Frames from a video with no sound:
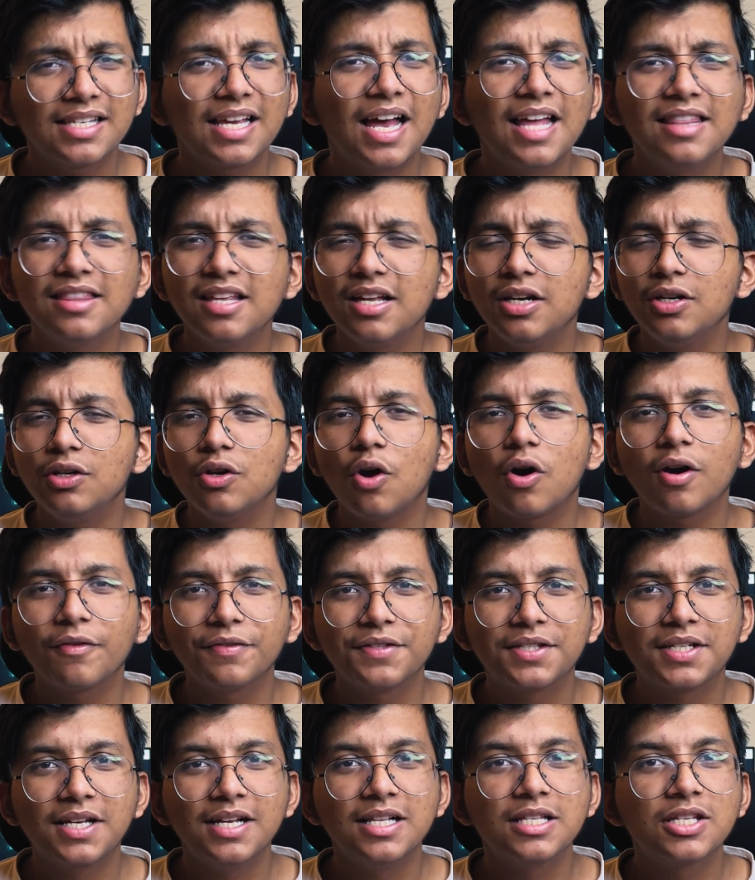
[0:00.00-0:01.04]
and a lot of
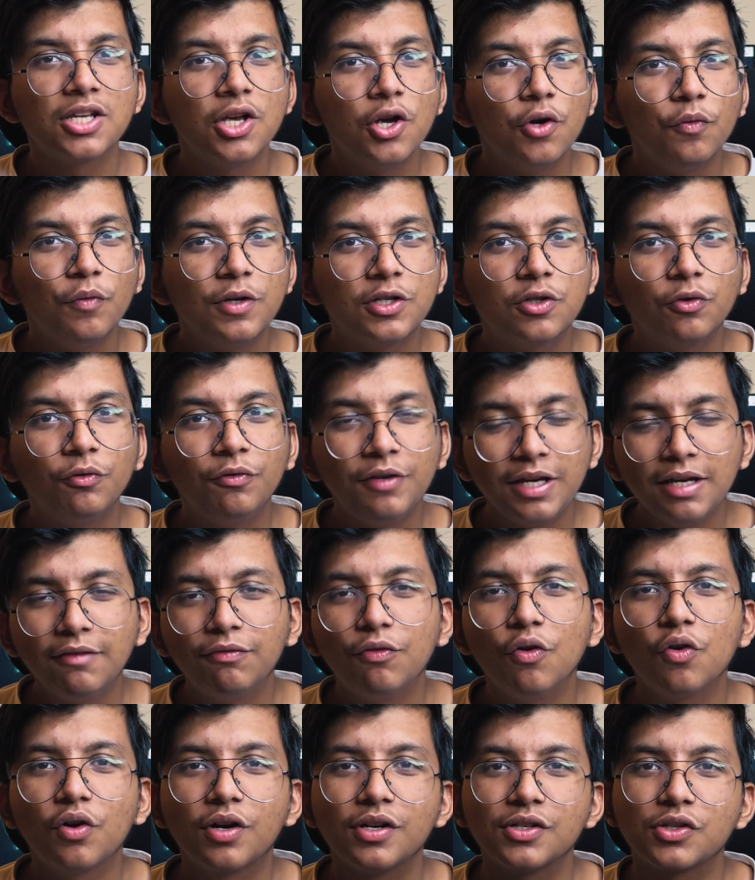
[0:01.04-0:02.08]
skills which we
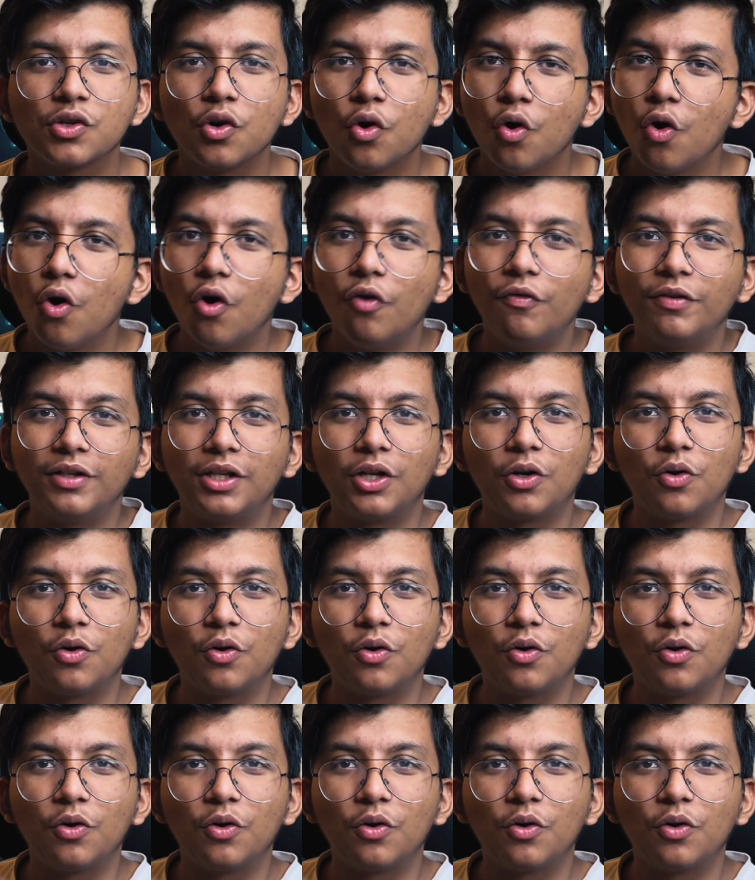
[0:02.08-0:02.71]
focus over the